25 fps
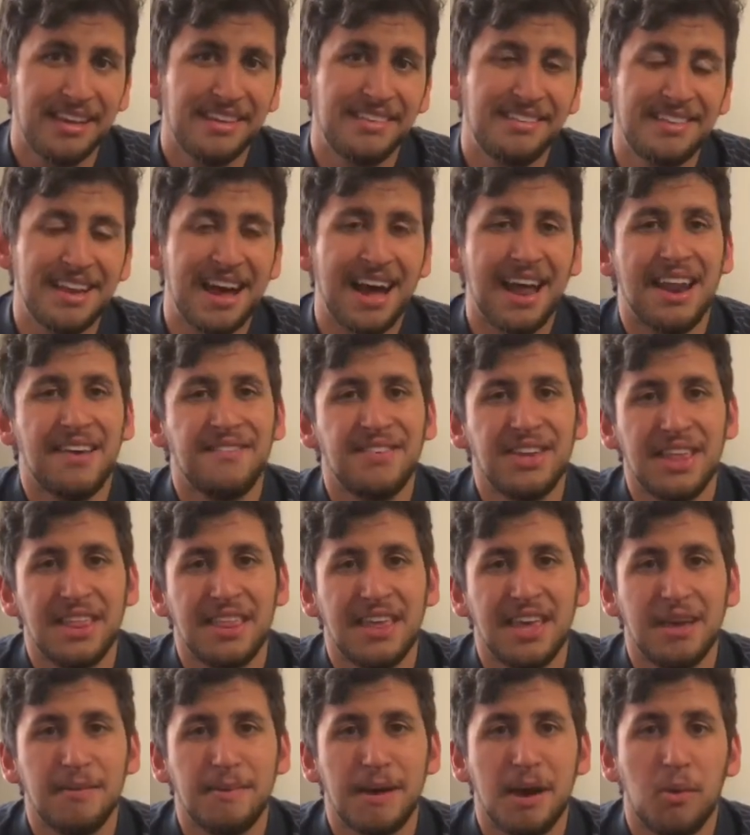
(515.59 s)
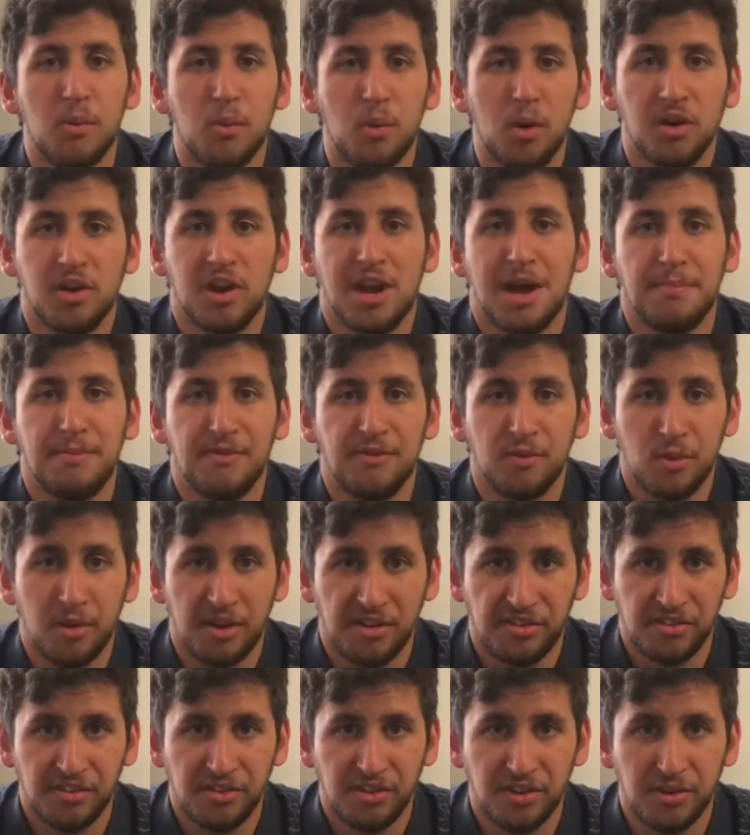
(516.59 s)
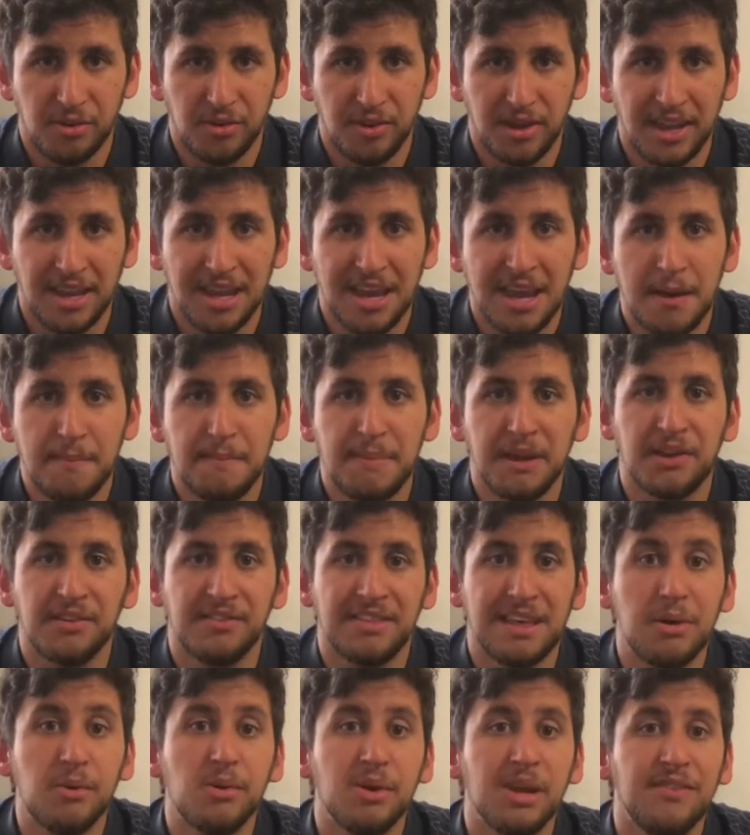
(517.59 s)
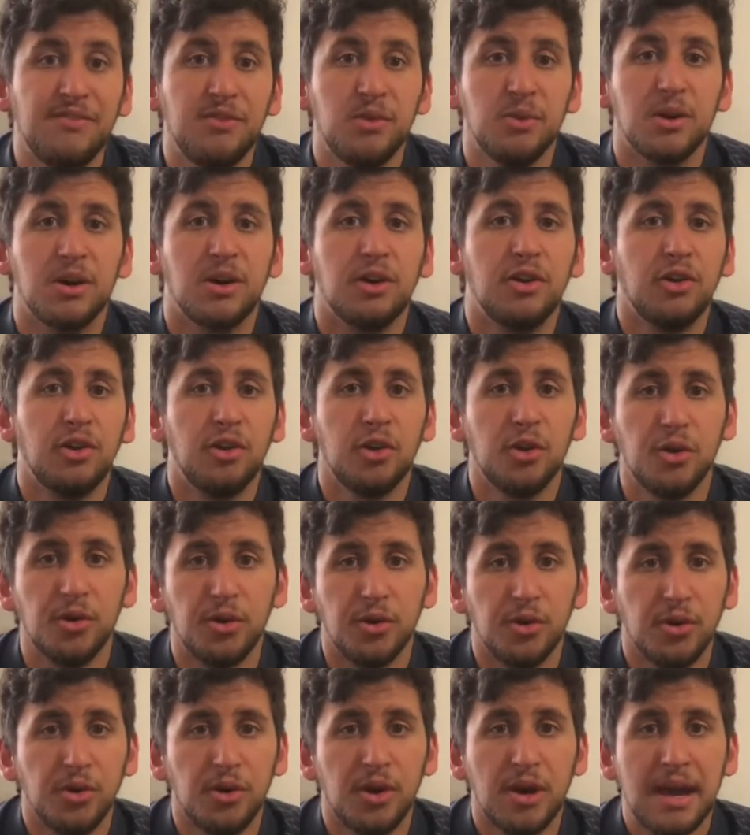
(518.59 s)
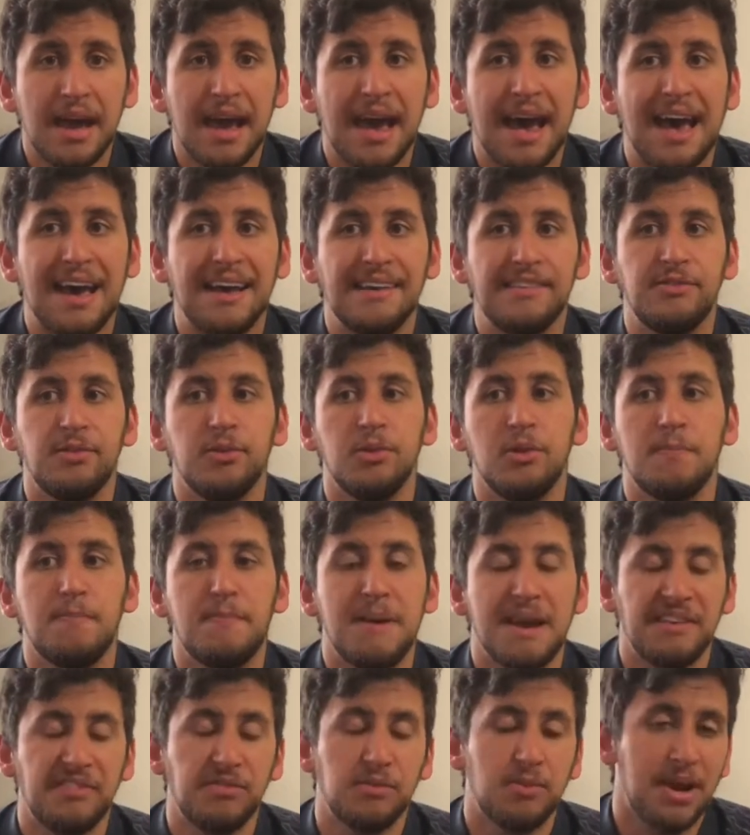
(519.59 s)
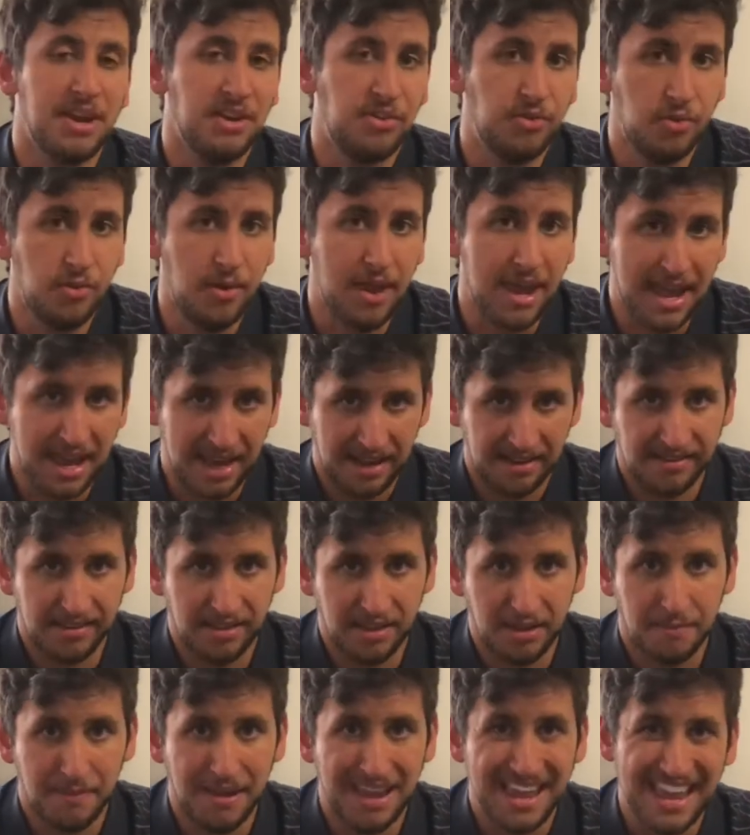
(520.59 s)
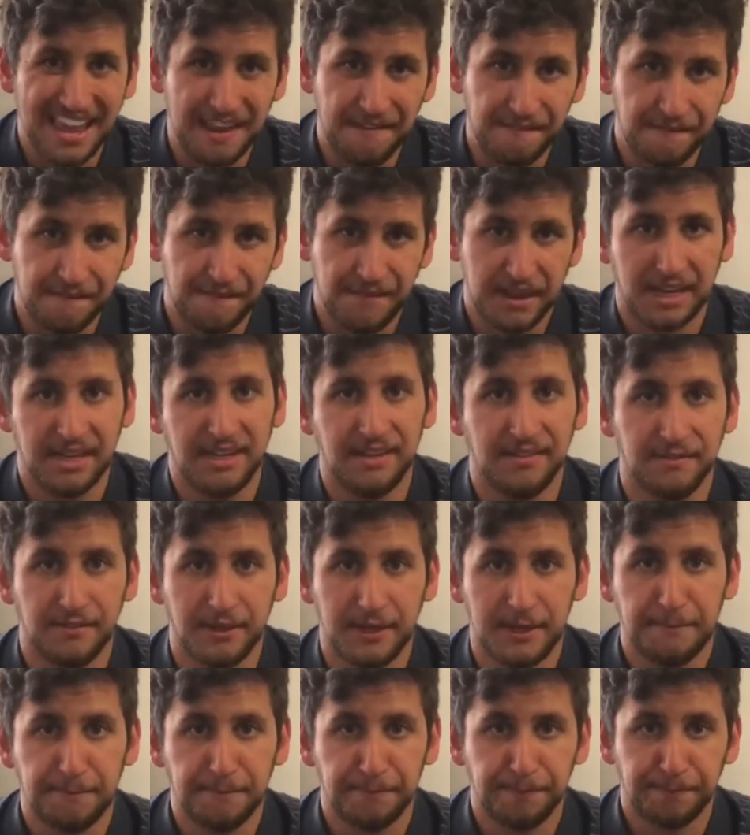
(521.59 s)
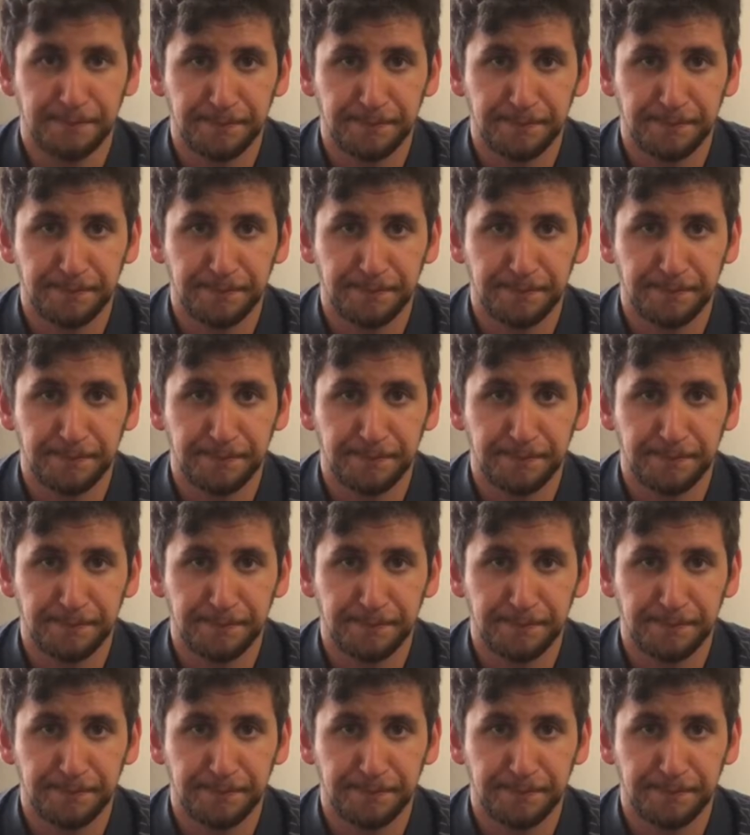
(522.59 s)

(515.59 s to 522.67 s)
Start having a think about what type of question you're doing, because that will give you a clue as to the best way to answer them effectively.